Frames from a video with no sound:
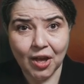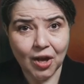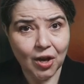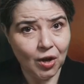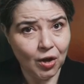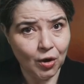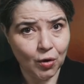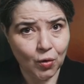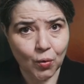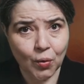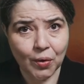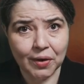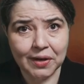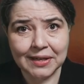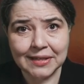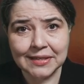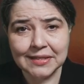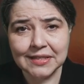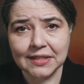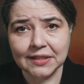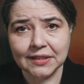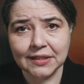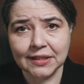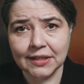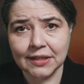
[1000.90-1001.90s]
According
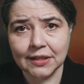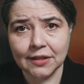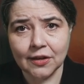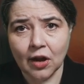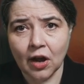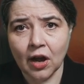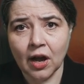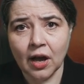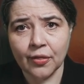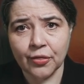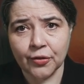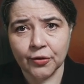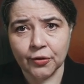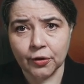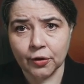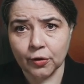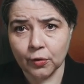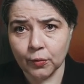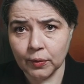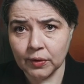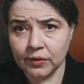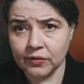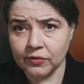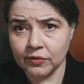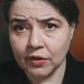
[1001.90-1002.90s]
to lead author
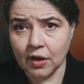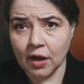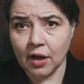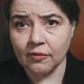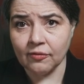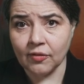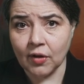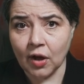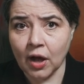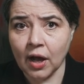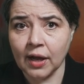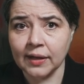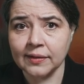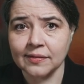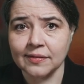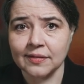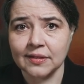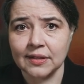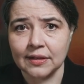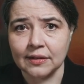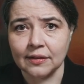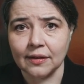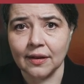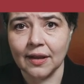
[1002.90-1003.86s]
Christoph Otzen,